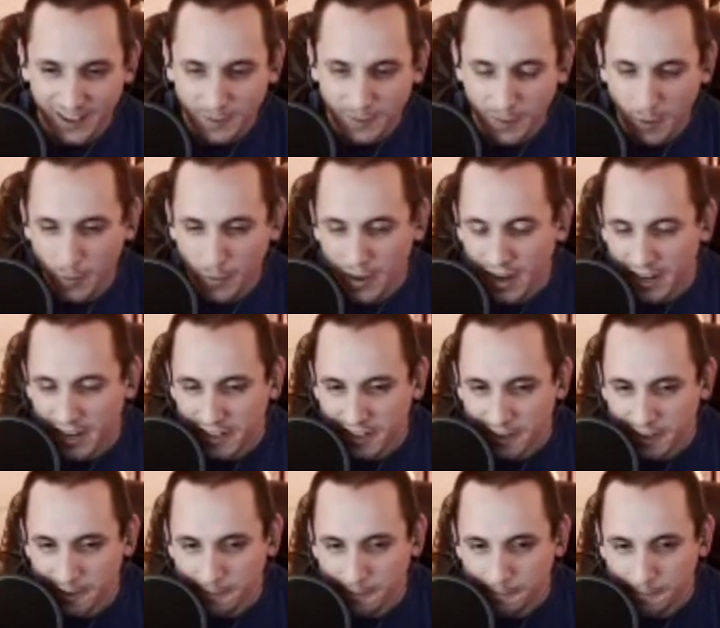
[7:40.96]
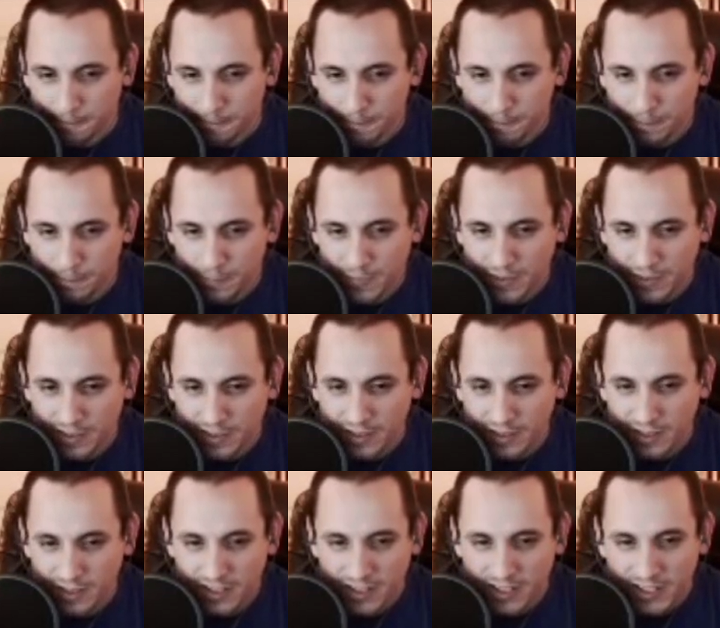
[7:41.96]
But we got it done.
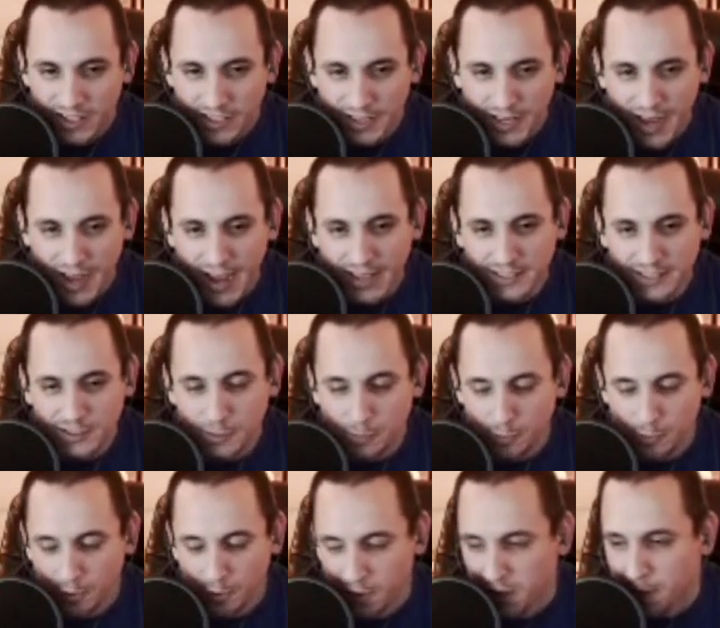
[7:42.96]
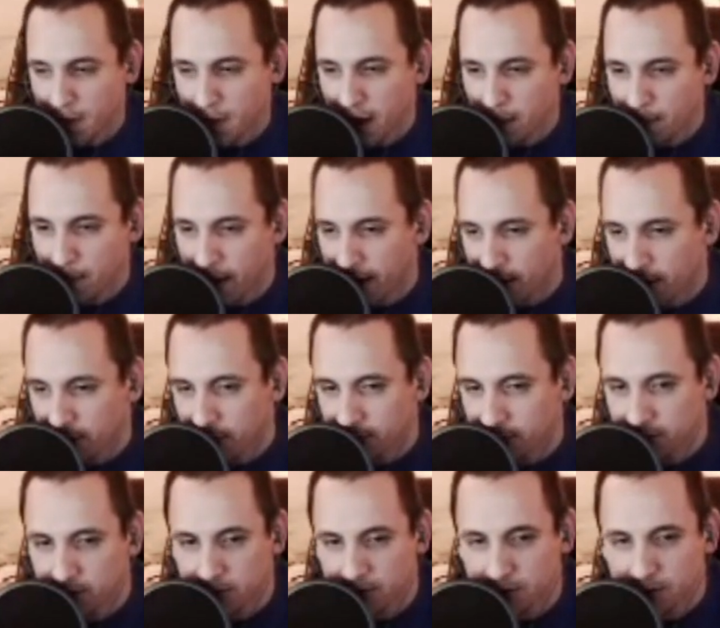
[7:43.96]
He has some really bad
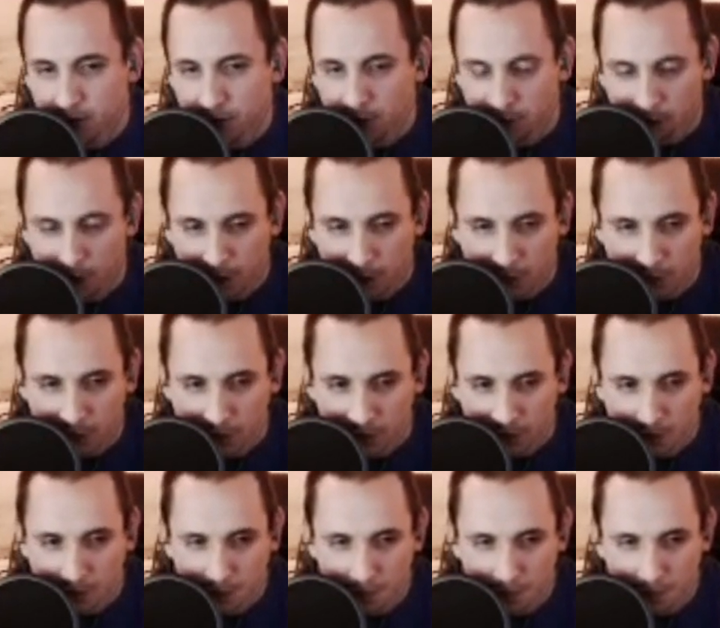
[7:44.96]
patterns, unfortunately.